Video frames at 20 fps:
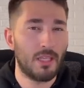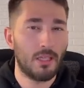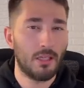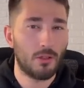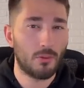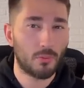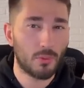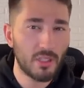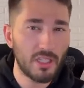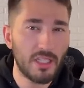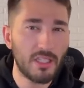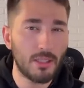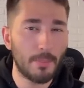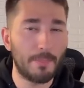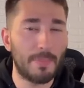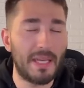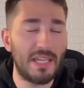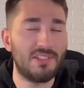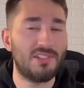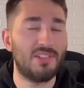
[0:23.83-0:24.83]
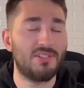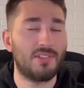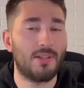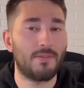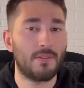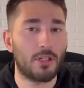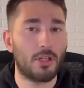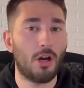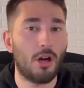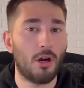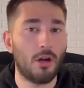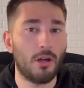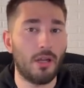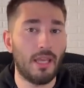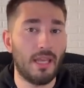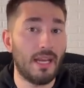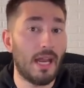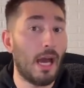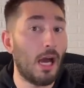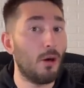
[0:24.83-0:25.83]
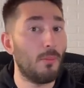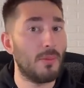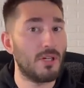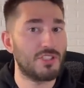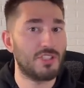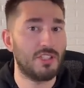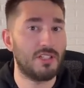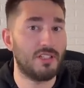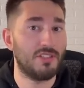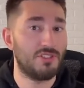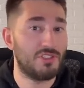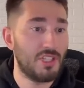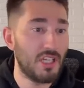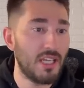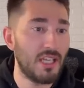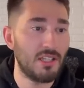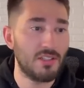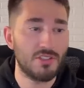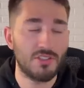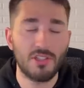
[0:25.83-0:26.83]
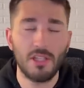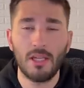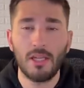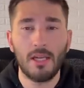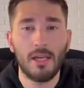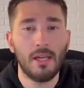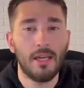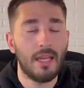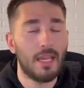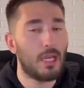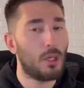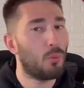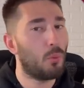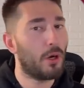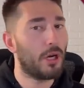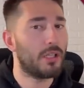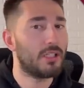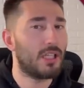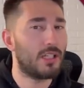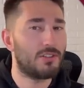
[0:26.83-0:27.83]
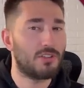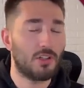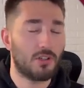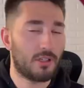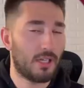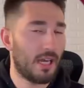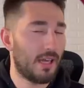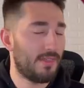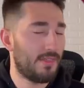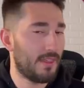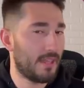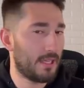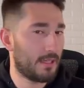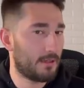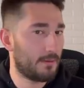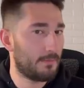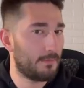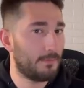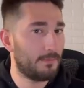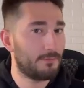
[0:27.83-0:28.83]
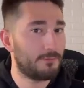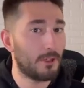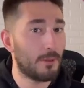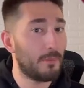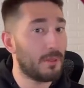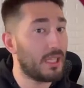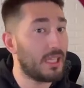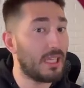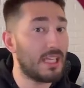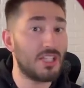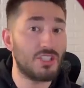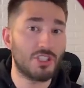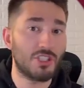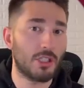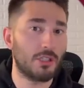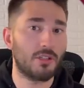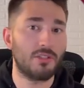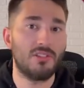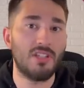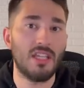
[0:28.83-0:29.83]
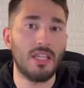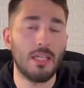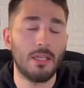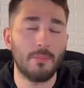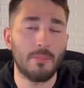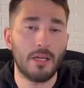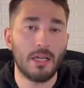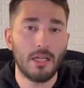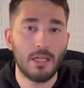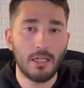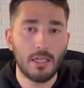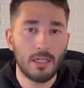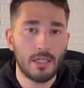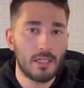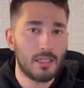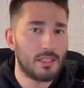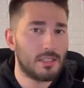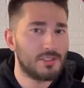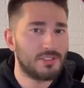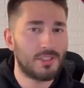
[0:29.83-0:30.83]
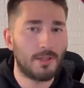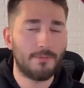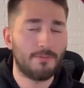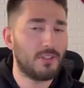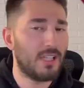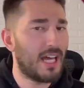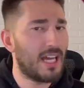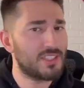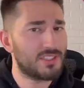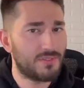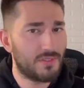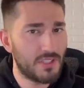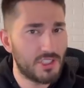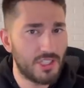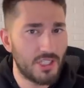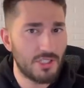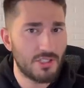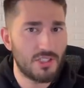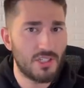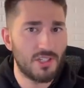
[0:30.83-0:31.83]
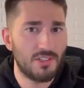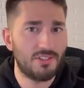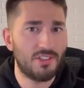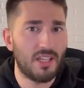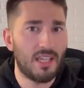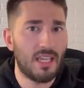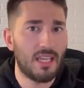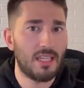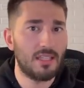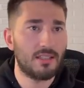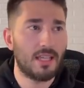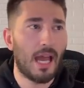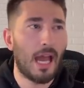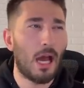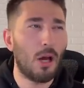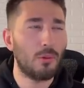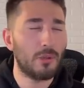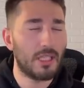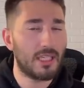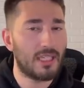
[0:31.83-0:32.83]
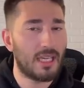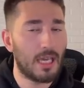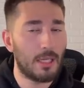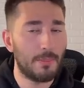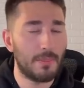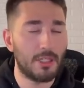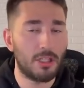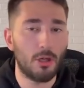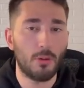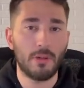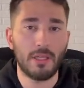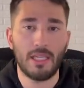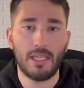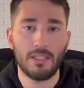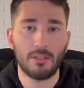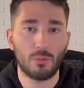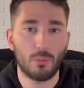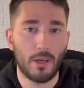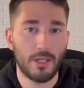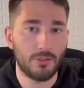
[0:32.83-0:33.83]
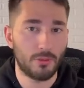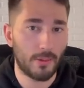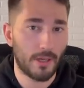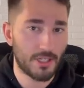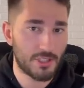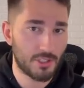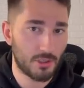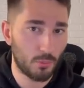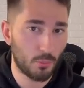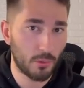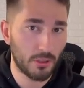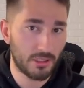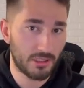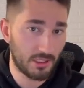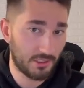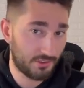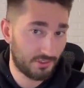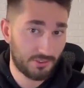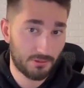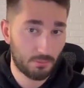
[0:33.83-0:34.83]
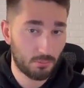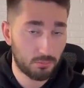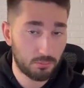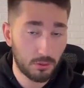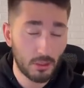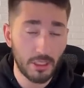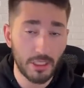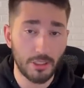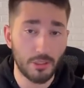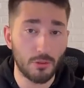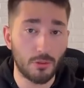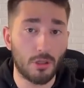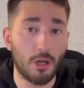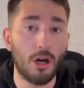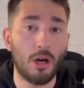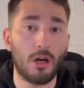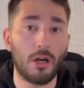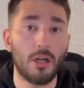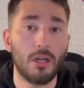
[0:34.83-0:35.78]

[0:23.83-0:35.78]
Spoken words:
really the basis of the car and how much it has changed and where they took, I think, from each other team some philosophy changes and how they can be going in the right direction with this really new car.